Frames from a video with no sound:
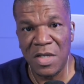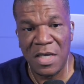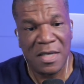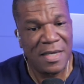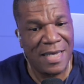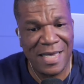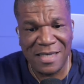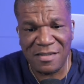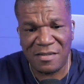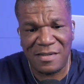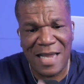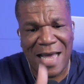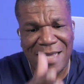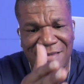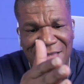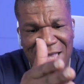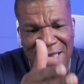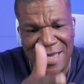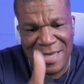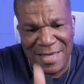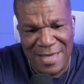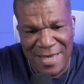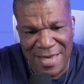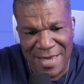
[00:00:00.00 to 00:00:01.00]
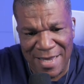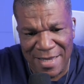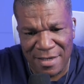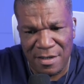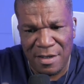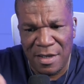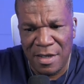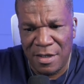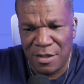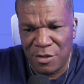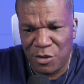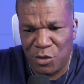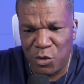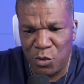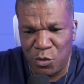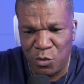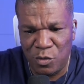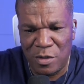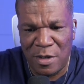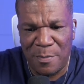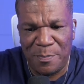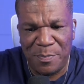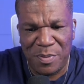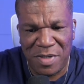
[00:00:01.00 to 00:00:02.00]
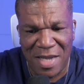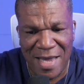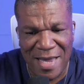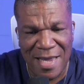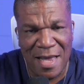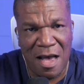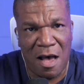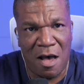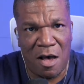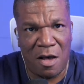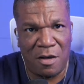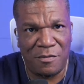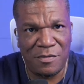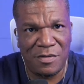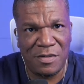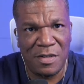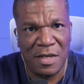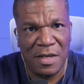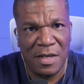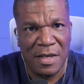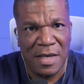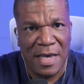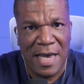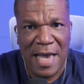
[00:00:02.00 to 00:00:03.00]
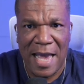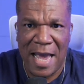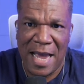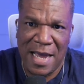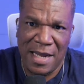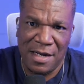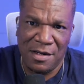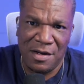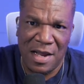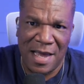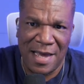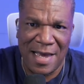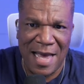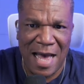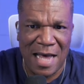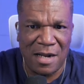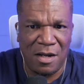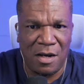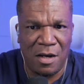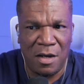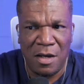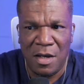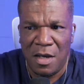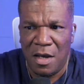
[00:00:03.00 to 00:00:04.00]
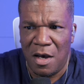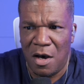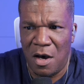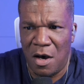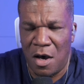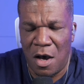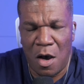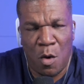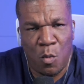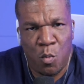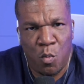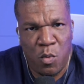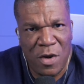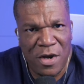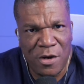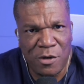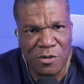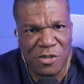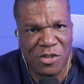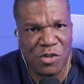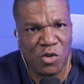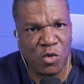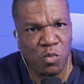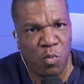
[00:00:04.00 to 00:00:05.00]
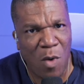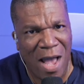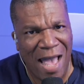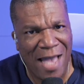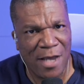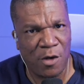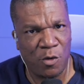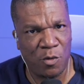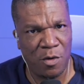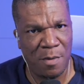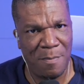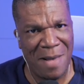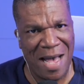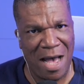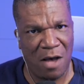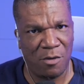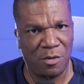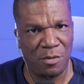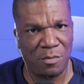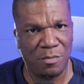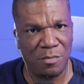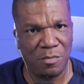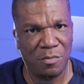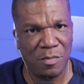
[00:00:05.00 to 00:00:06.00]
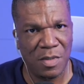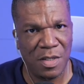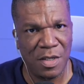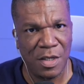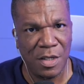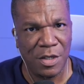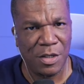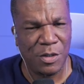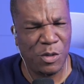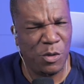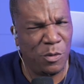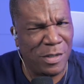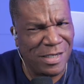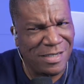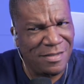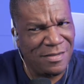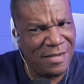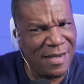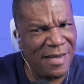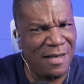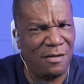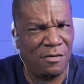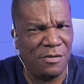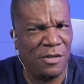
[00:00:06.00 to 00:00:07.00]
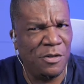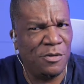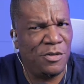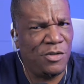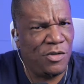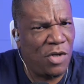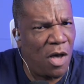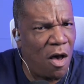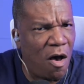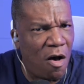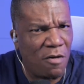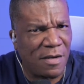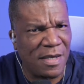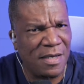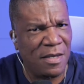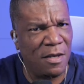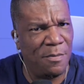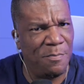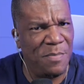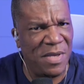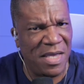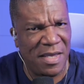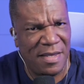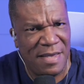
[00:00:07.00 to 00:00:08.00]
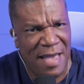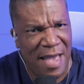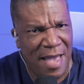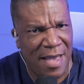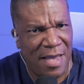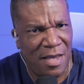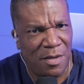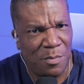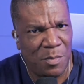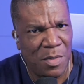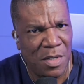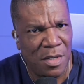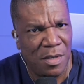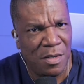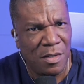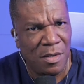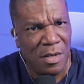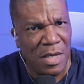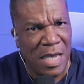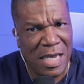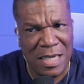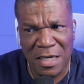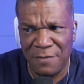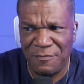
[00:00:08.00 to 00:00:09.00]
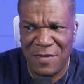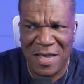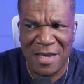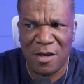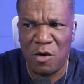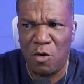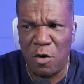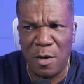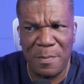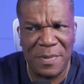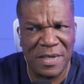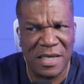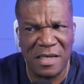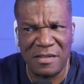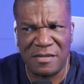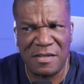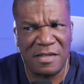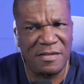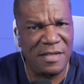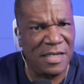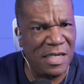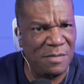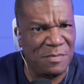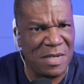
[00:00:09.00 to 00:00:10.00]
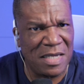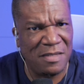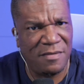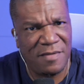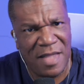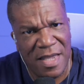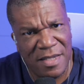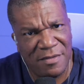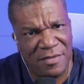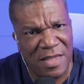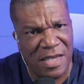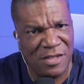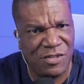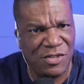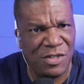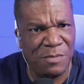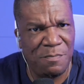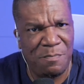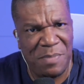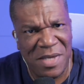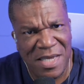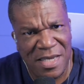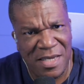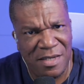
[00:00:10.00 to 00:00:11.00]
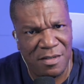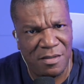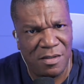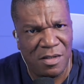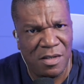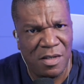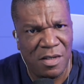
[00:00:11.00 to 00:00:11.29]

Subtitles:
It's like they get to the playoffs and they got a weird swagger about them. You can tell they're talking a big game. And if they go up against the team they think they should beat,